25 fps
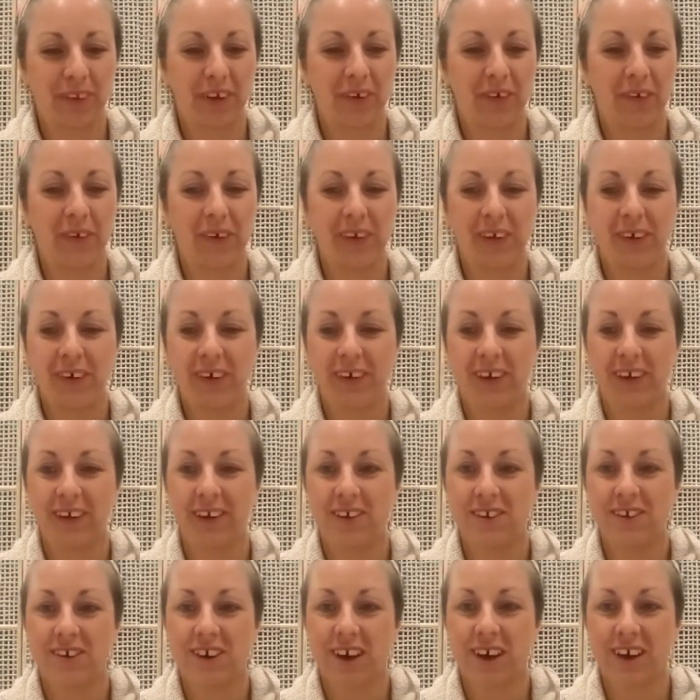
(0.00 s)
Or you can
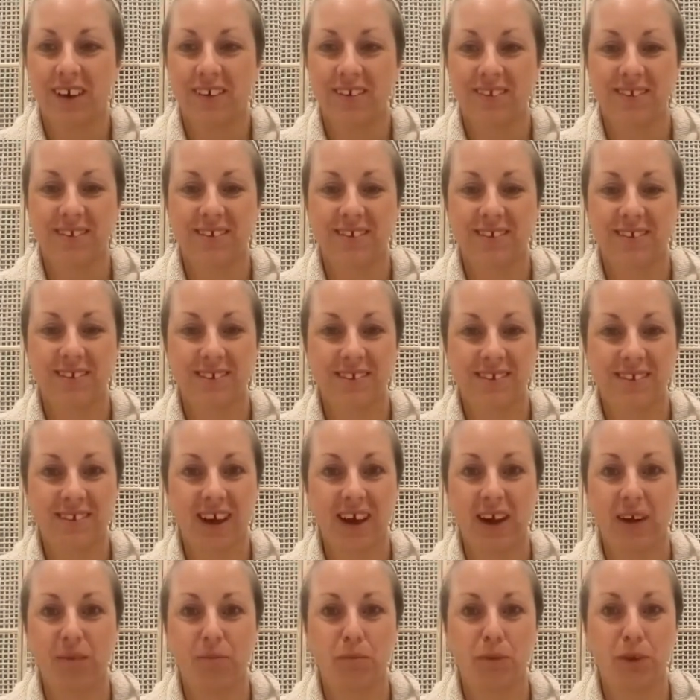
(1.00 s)
just
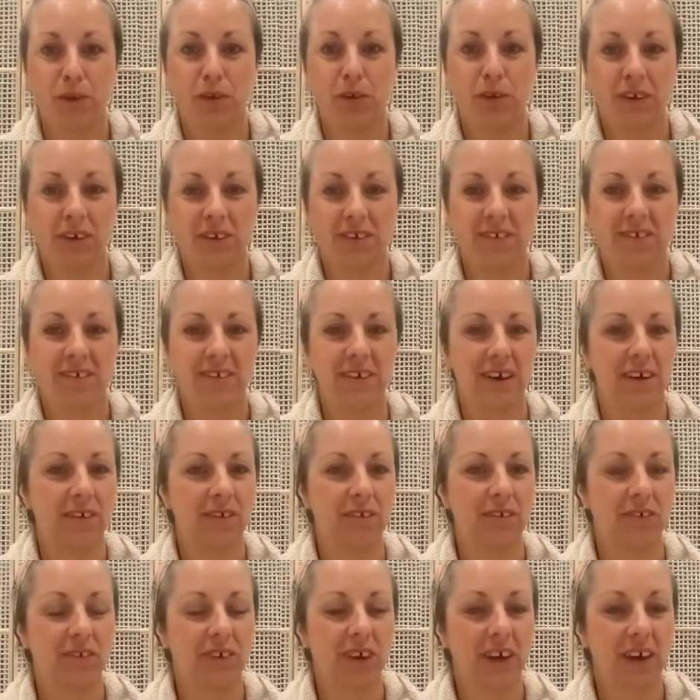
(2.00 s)
unmute
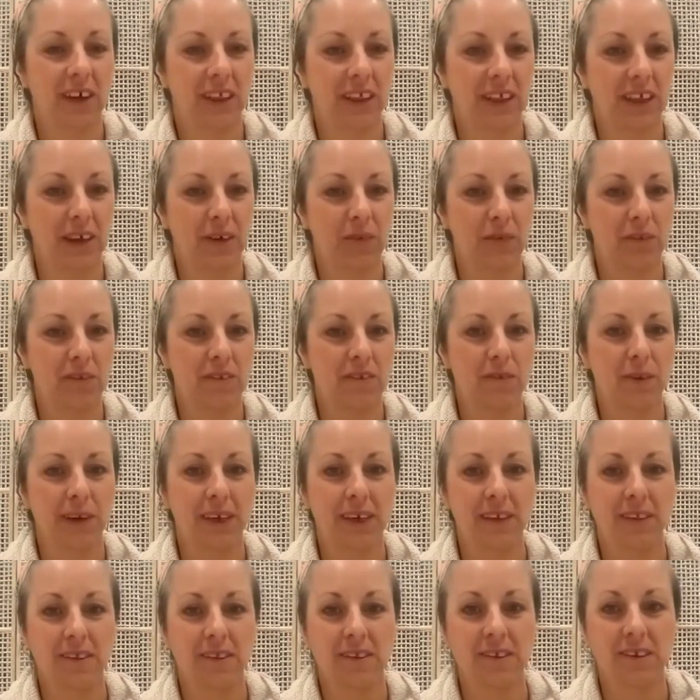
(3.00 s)
yourself. I think we
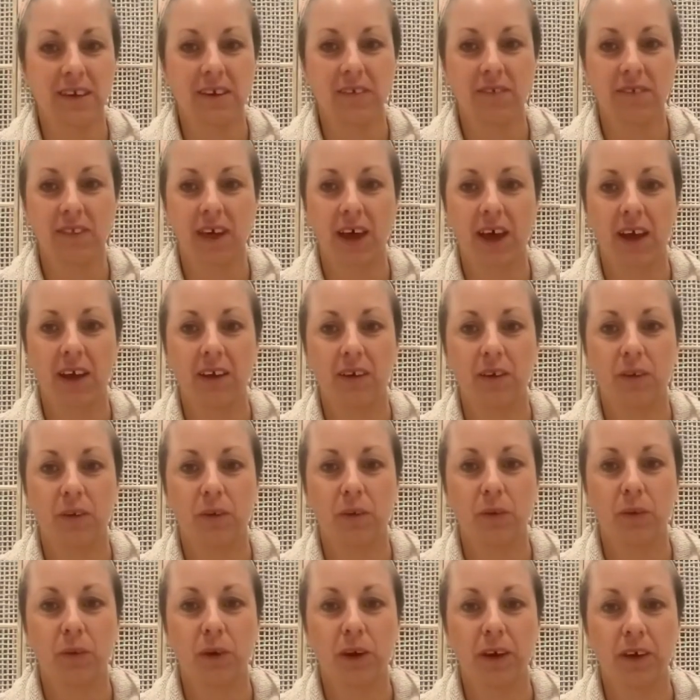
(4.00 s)
can see if that
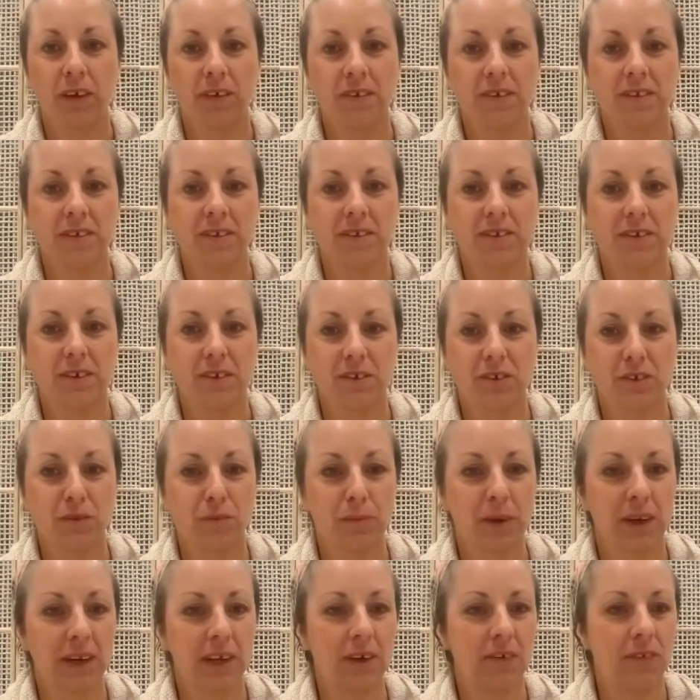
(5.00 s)
works. There's not too
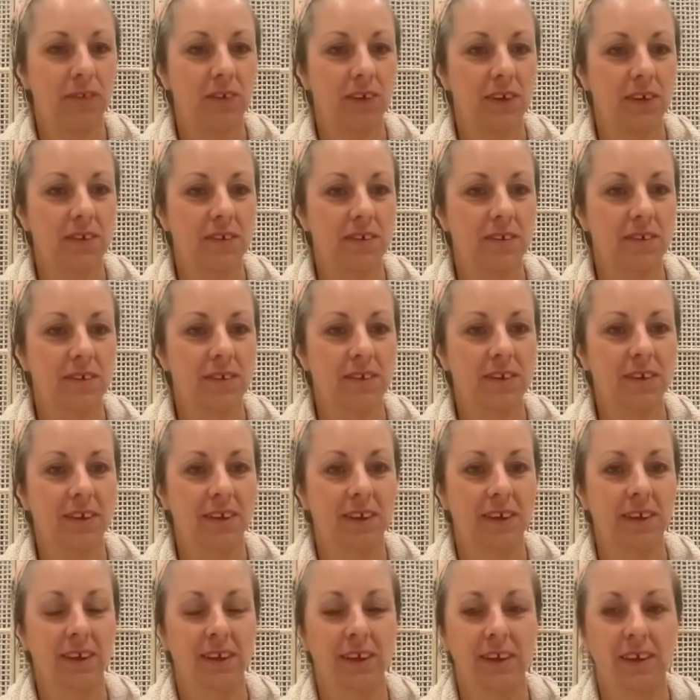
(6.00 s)
many of us.
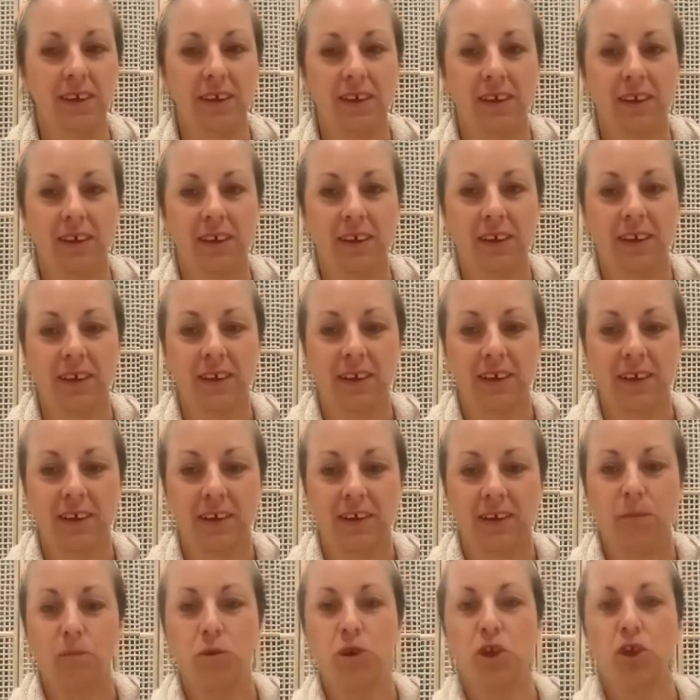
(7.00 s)

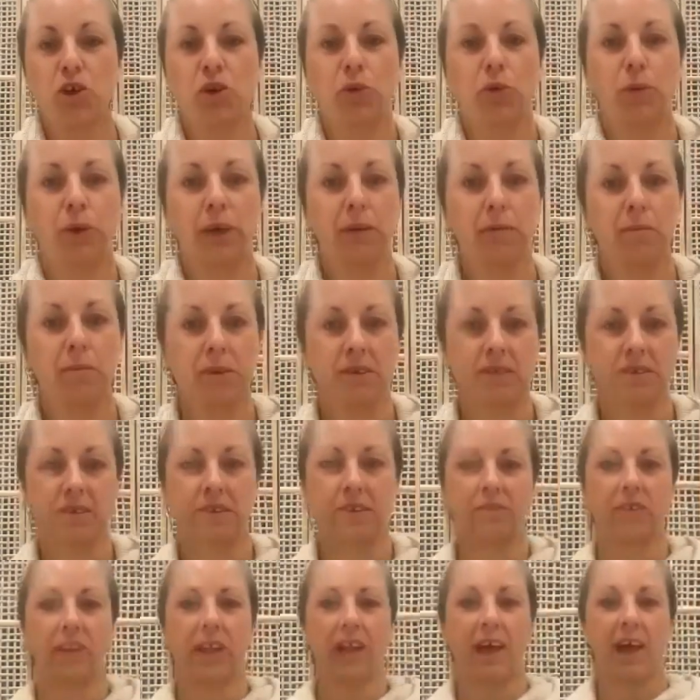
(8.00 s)
Sure, we can be
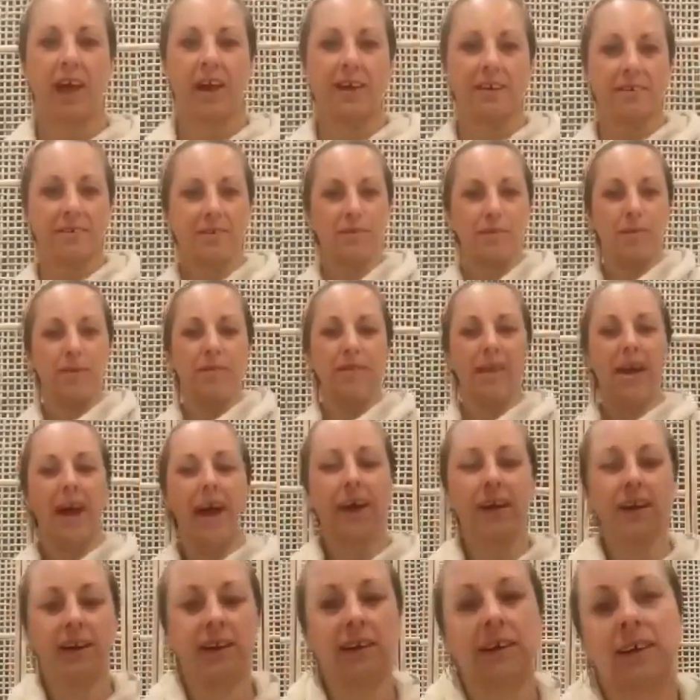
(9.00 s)
civilized with
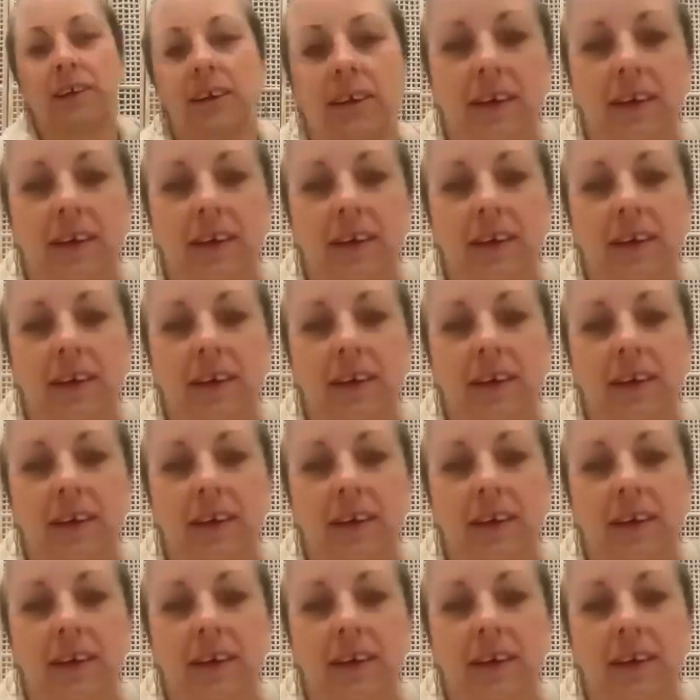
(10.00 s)
that.